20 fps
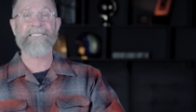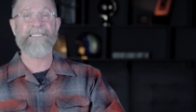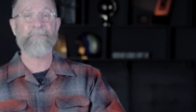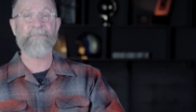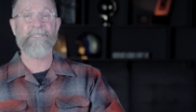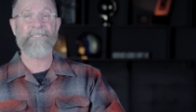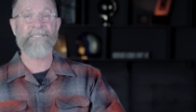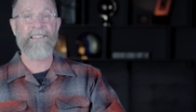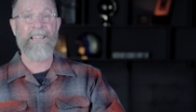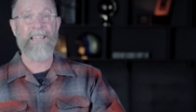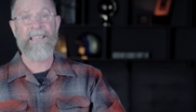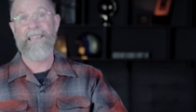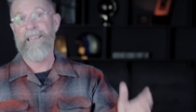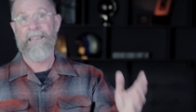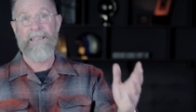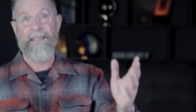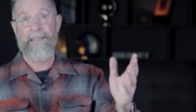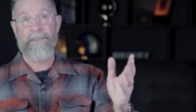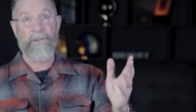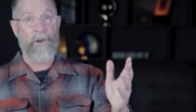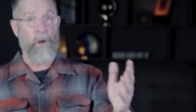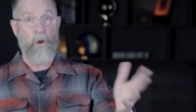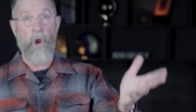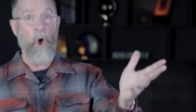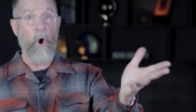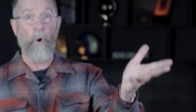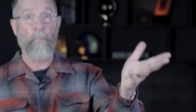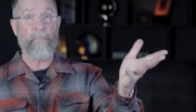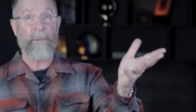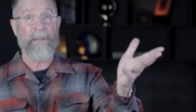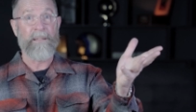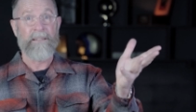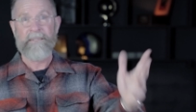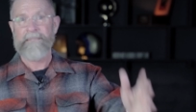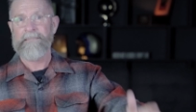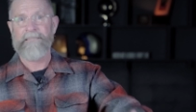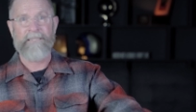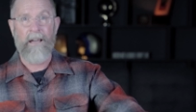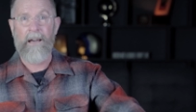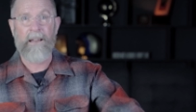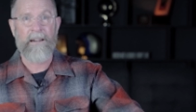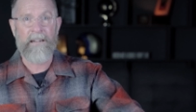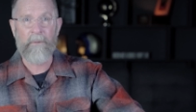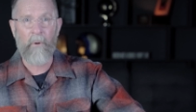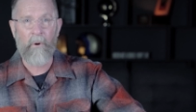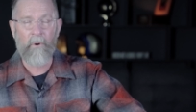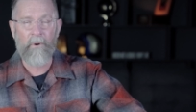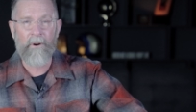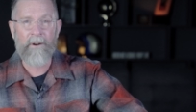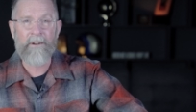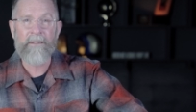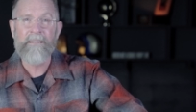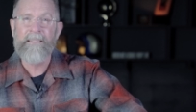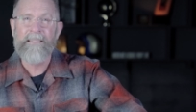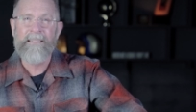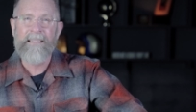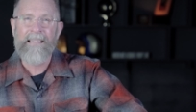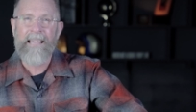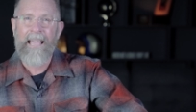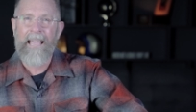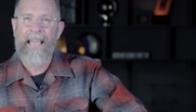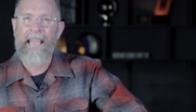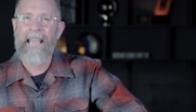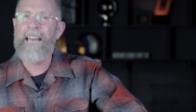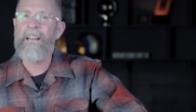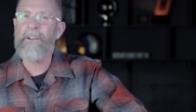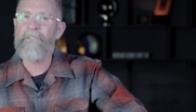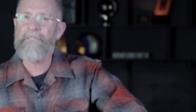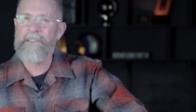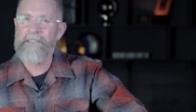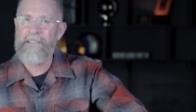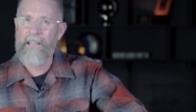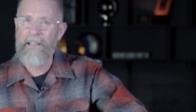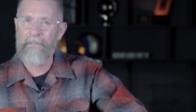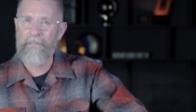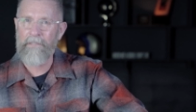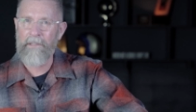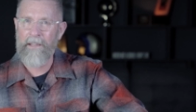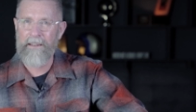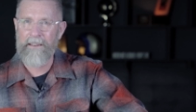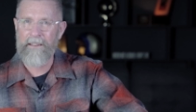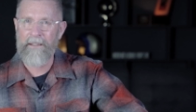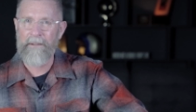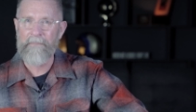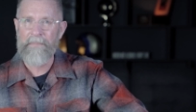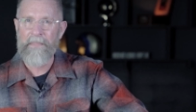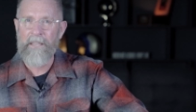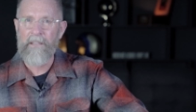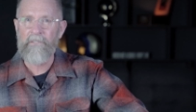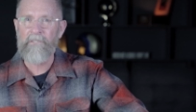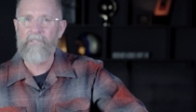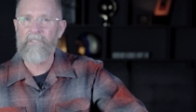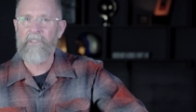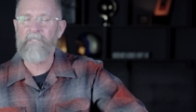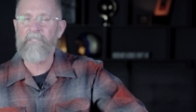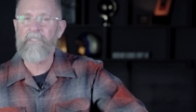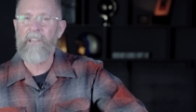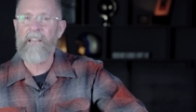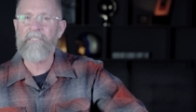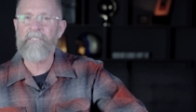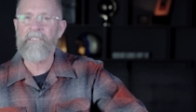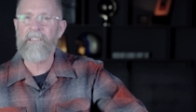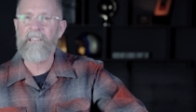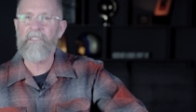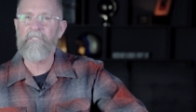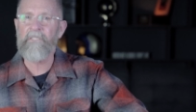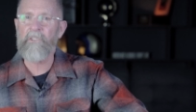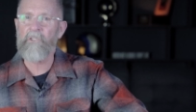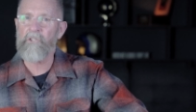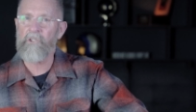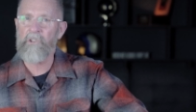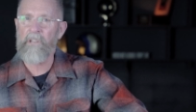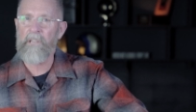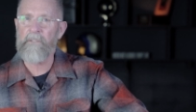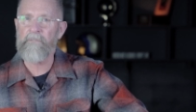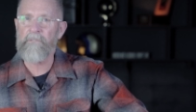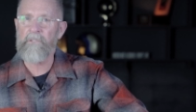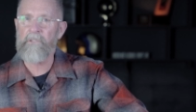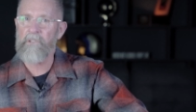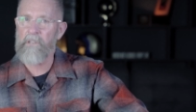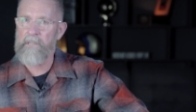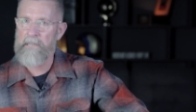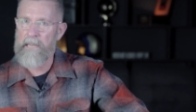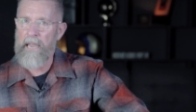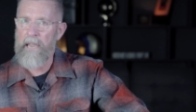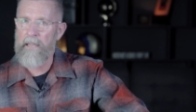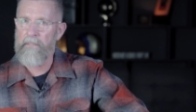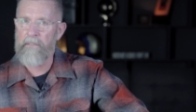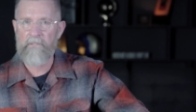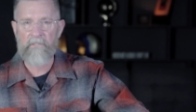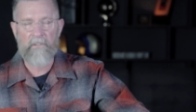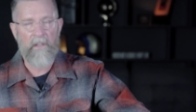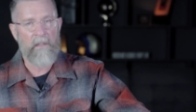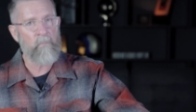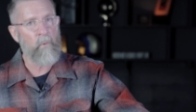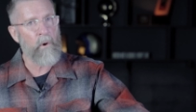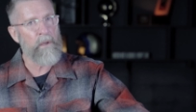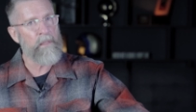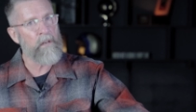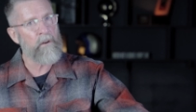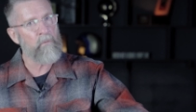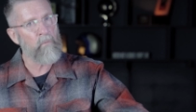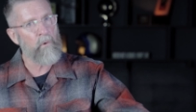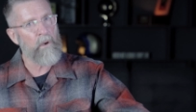except to say, nope, not anymore. And here's the tenth idea Success is achieved today the same way that it